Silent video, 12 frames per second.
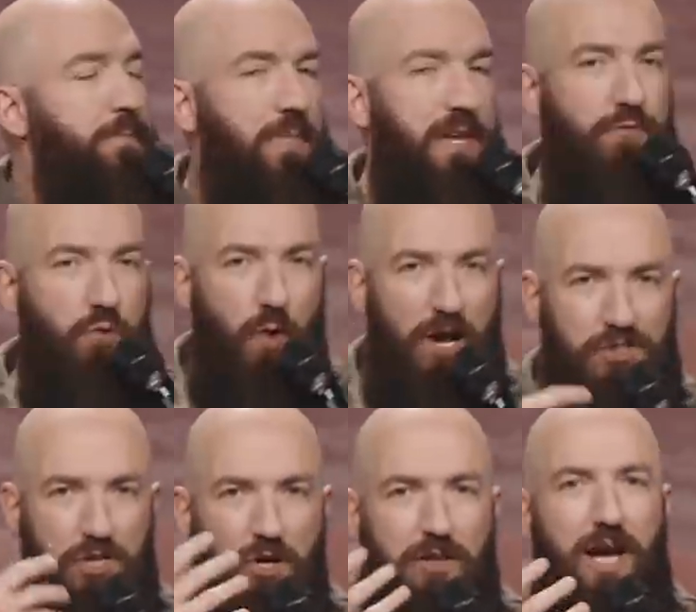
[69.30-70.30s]
if you're
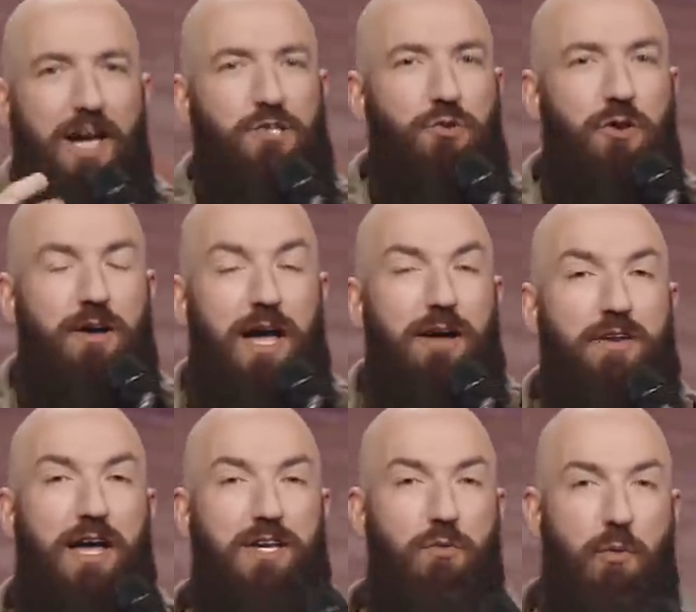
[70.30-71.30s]
watching online, you don't have any
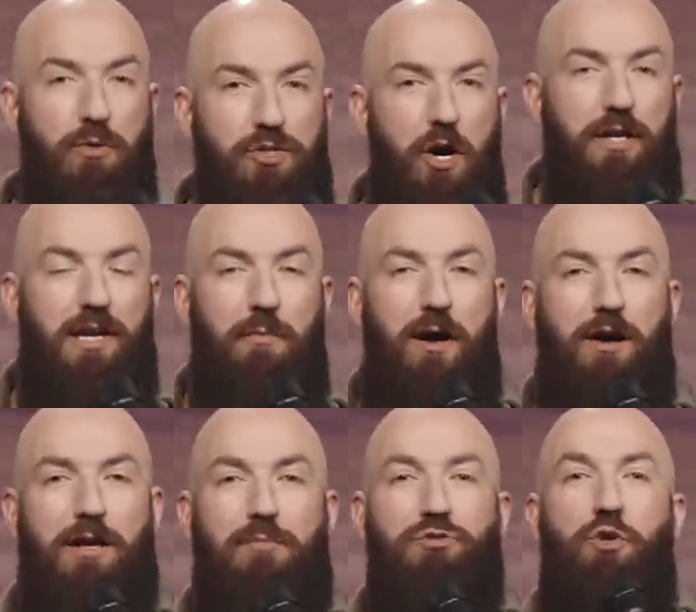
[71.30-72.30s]
idea what we're talking about,
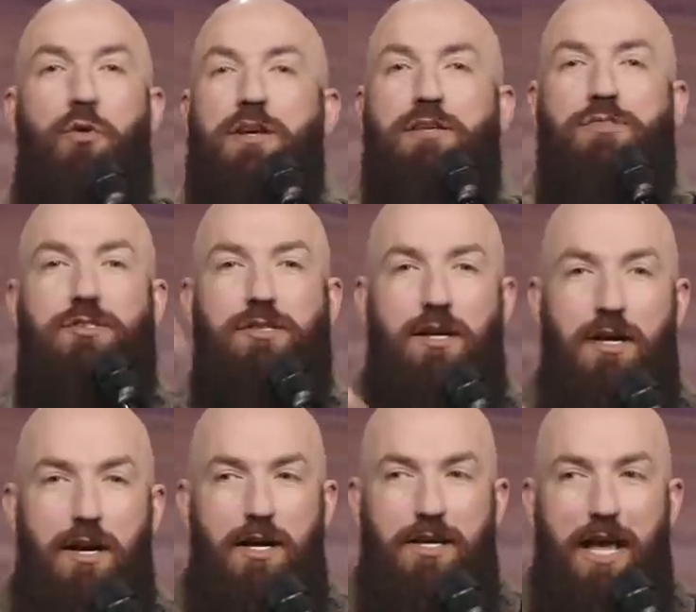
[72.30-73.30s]
come join us
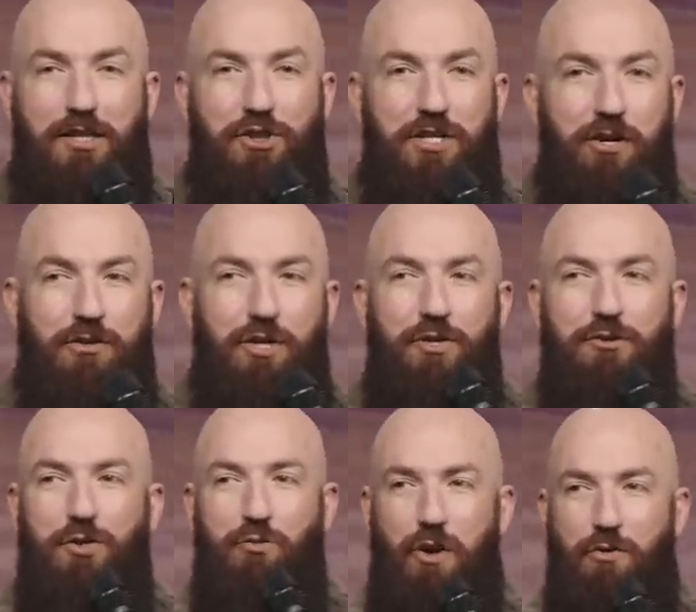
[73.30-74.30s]
next year at the
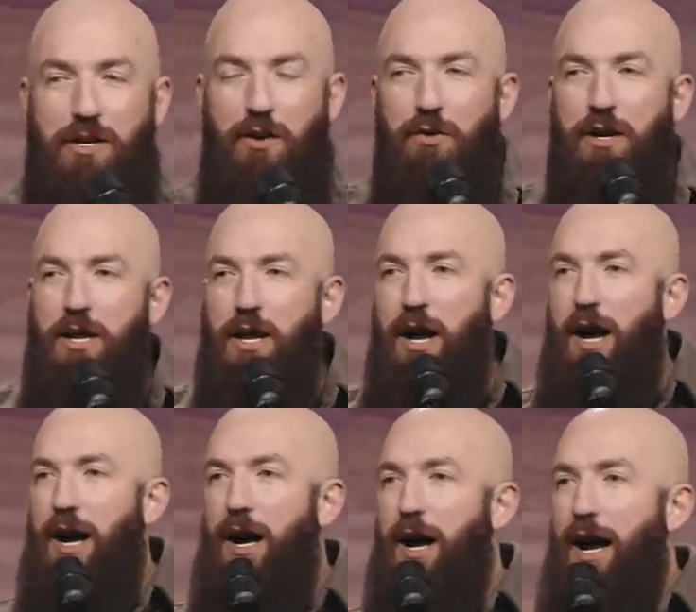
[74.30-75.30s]
Houston Rodeo.
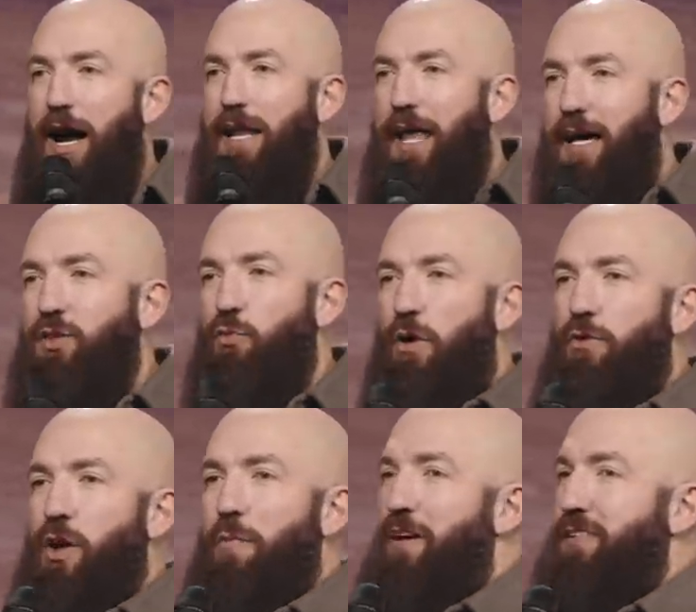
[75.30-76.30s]
Uh, I like the
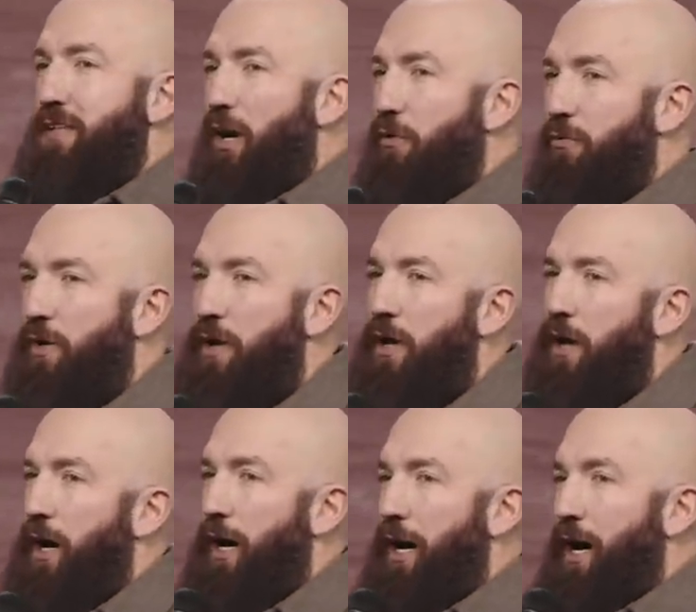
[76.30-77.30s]
rodeo myself.
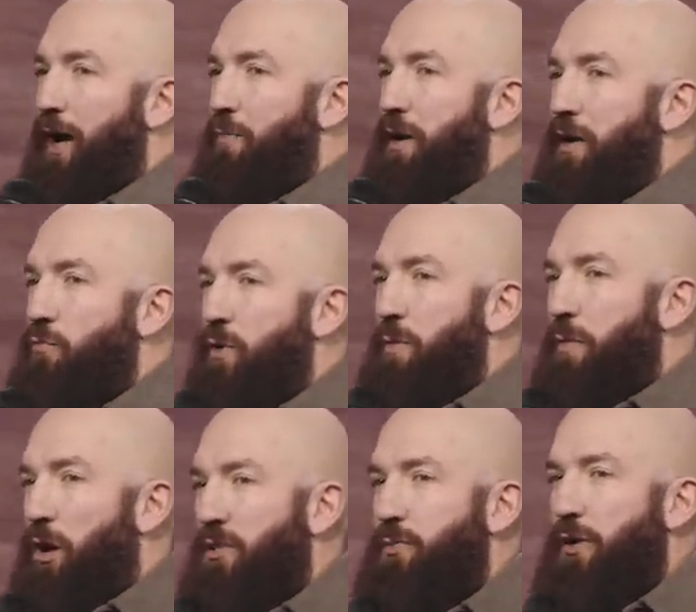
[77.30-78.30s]
Uh, I've been, we've been
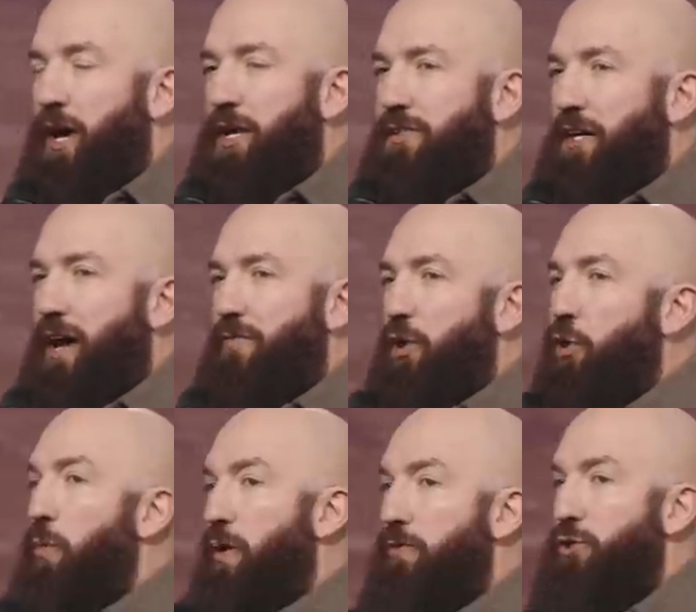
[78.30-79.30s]
multiple nights. I have a
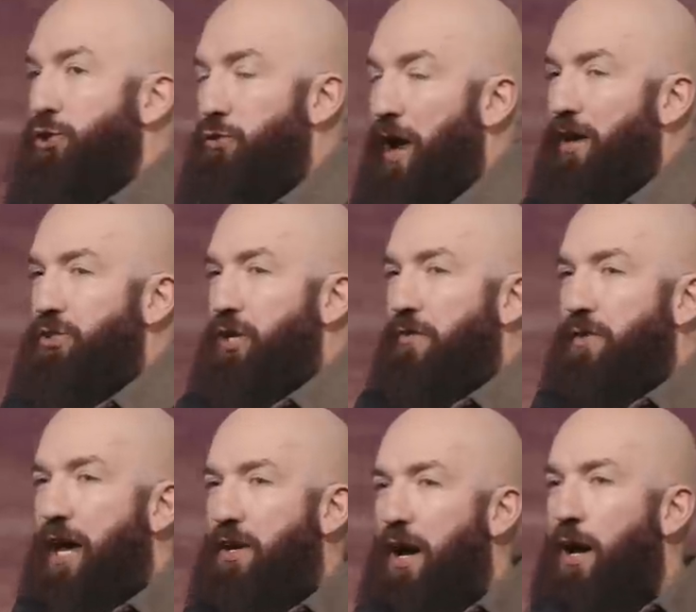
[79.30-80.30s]
little bit of a strategy. I've
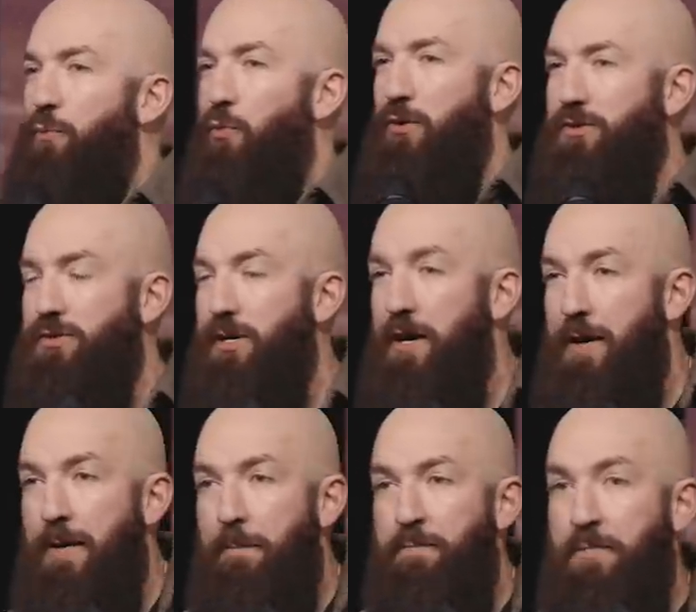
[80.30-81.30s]
gained upwards
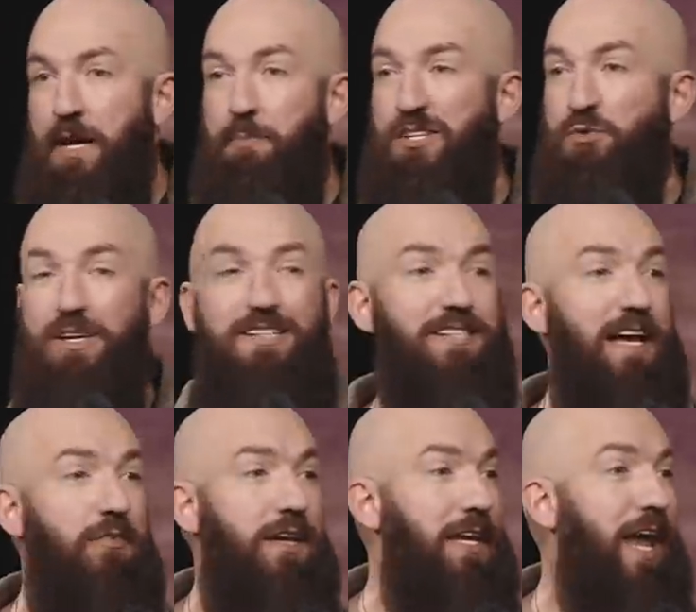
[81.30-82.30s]
between
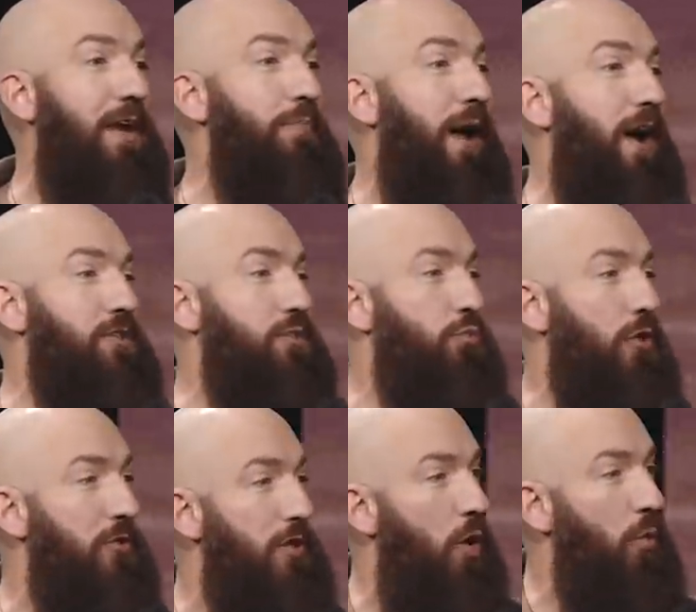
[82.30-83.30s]
seven and nine pounds of
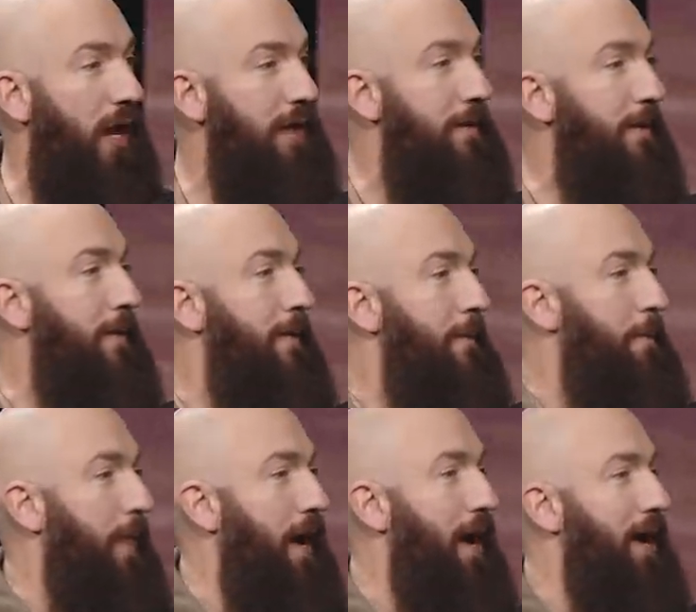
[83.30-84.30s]
rodeo weight.
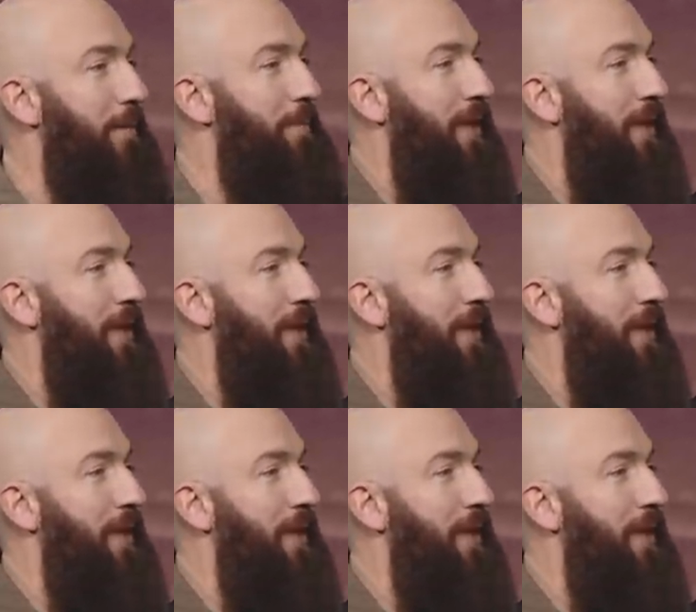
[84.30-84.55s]
Uh,